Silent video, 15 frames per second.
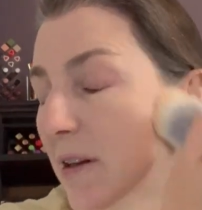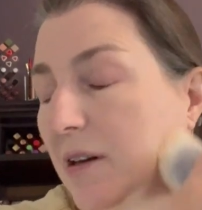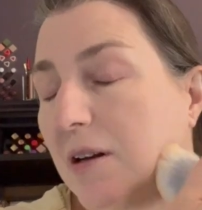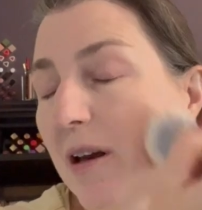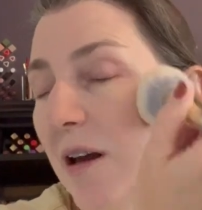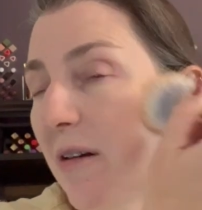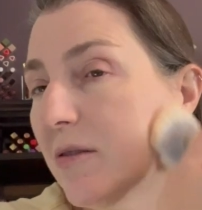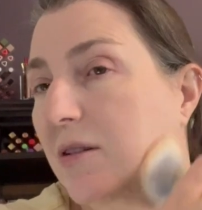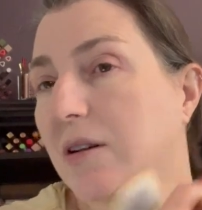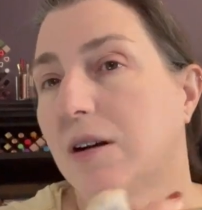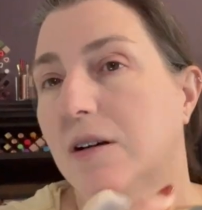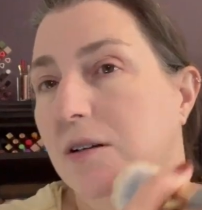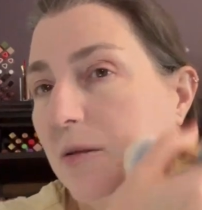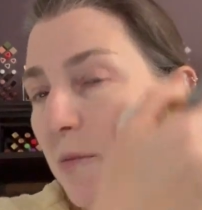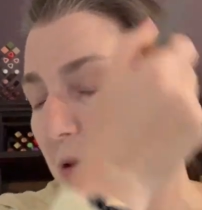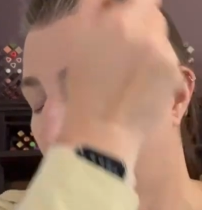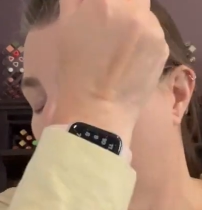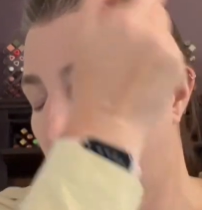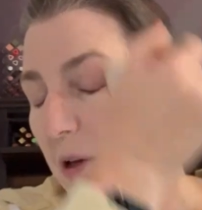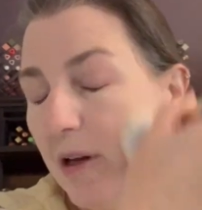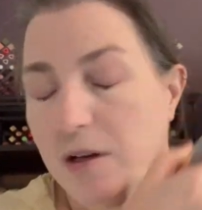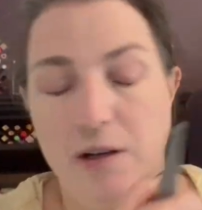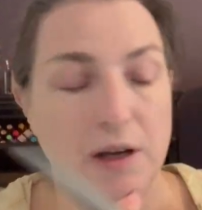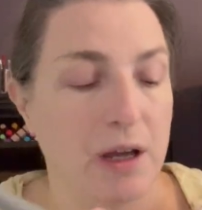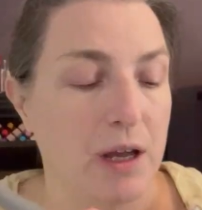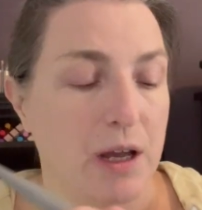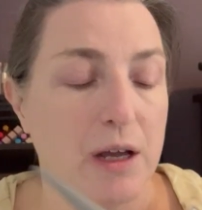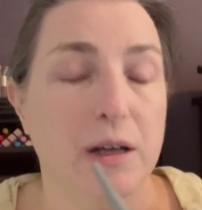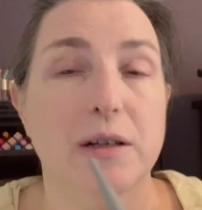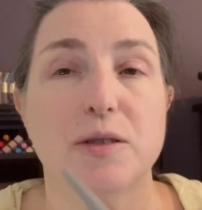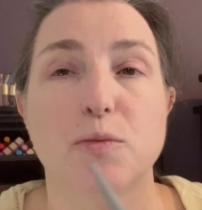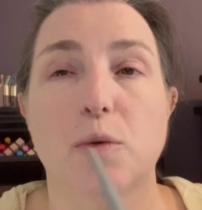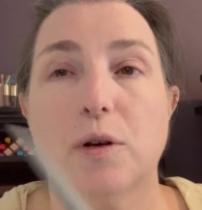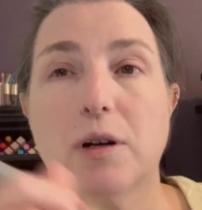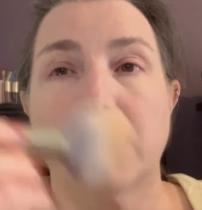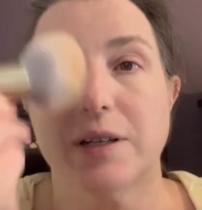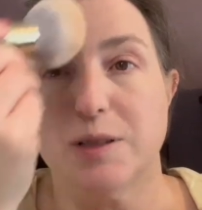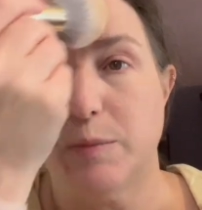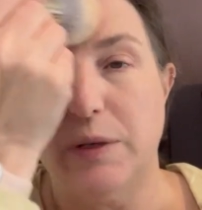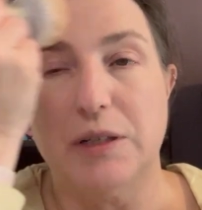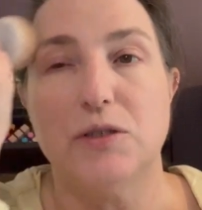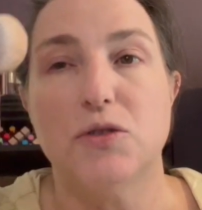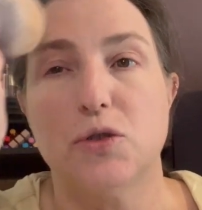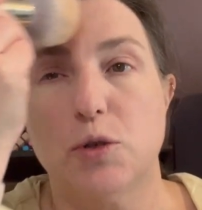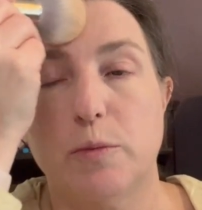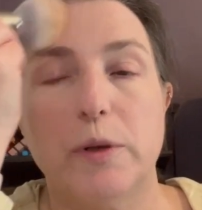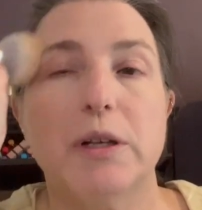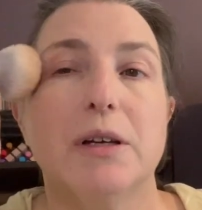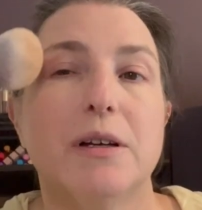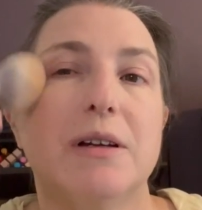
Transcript: and I haven't gotten to put up yet because work has been stupid.